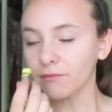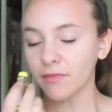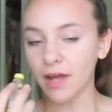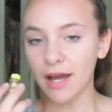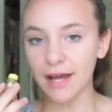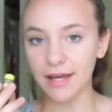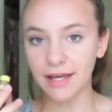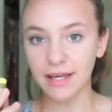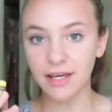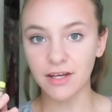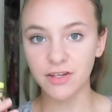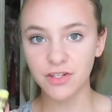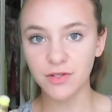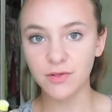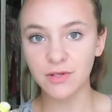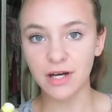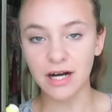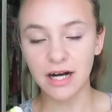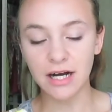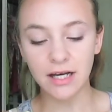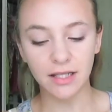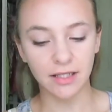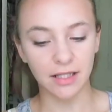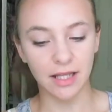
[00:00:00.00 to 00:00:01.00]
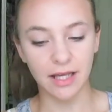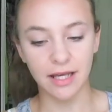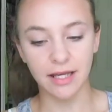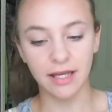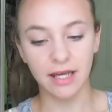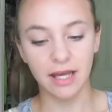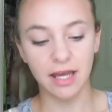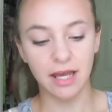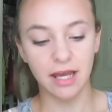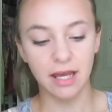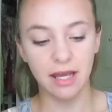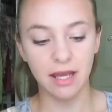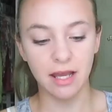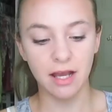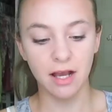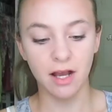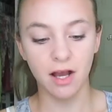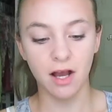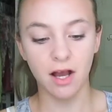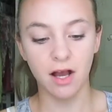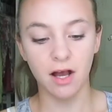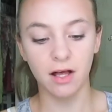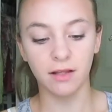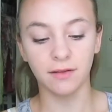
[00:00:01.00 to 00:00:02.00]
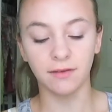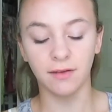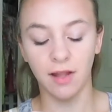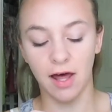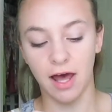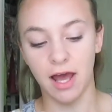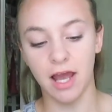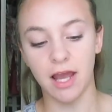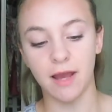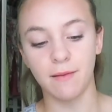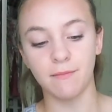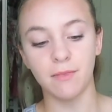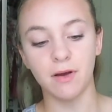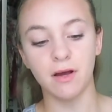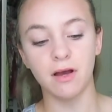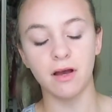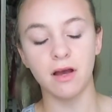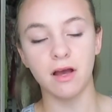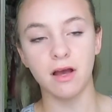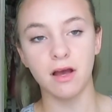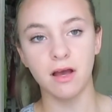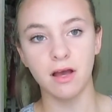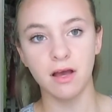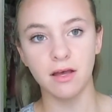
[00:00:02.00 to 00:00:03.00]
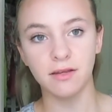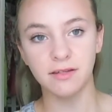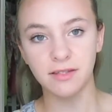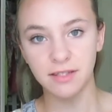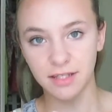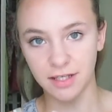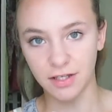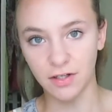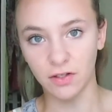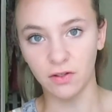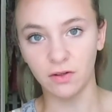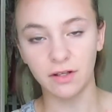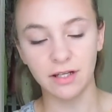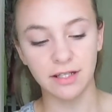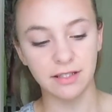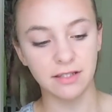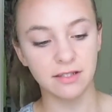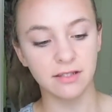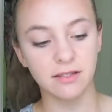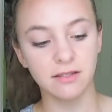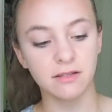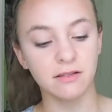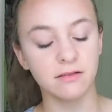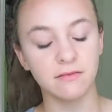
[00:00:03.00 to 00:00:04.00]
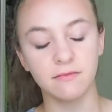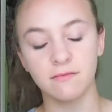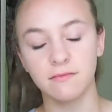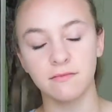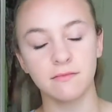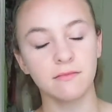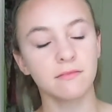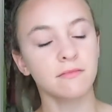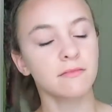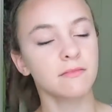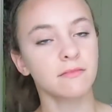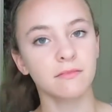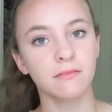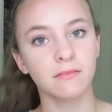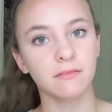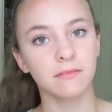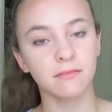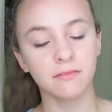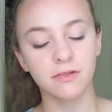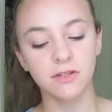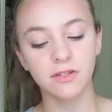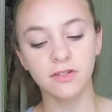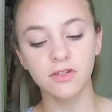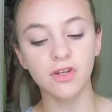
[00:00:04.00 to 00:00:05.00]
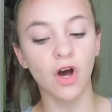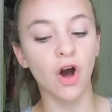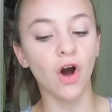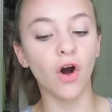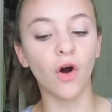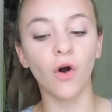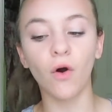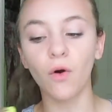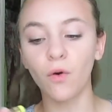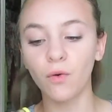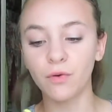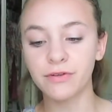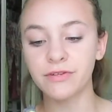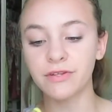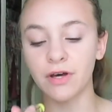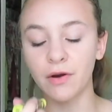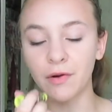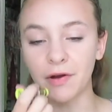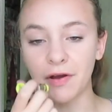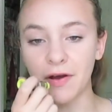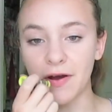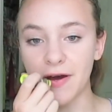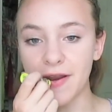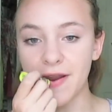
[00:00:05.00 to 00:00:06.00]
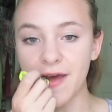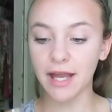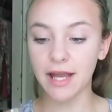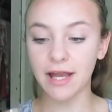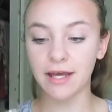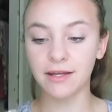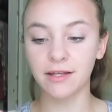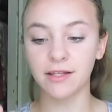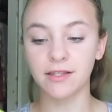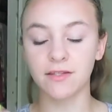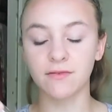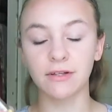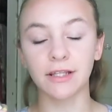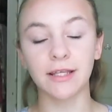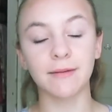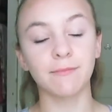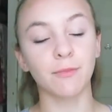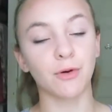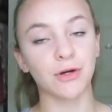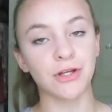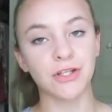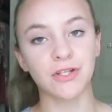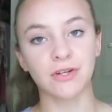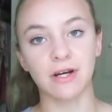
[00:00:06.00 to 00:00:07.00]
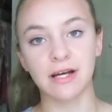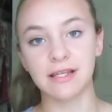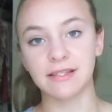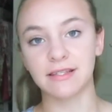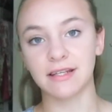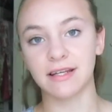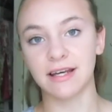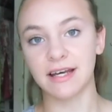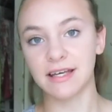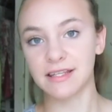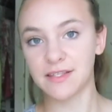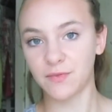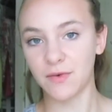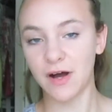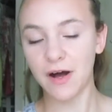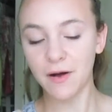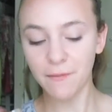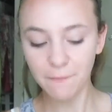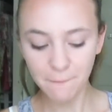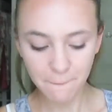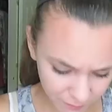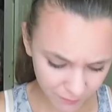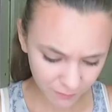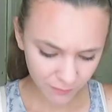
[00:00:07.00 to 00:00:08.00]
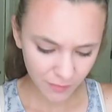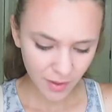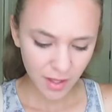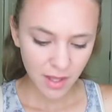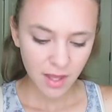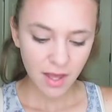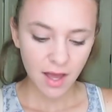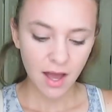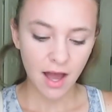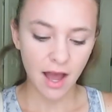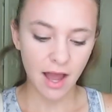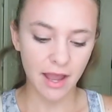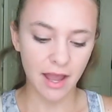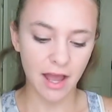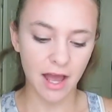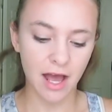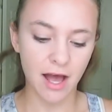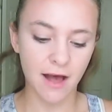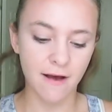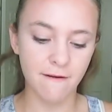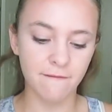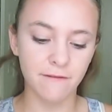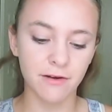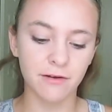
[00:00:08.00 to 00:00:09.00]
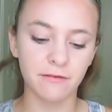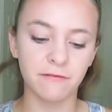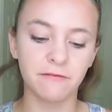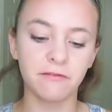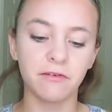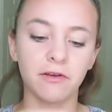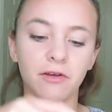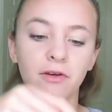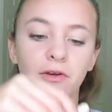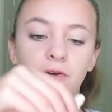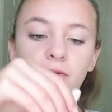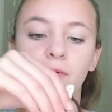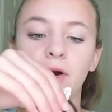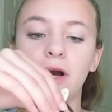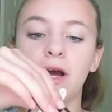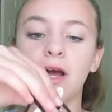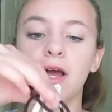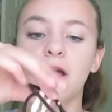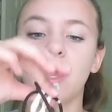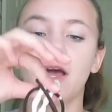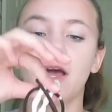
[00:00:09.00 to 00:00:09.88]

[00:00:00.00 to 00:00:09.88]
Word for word: I kid you not, like a lime Skittle. It's so, so good, and it's really moisturizing as well. I have a few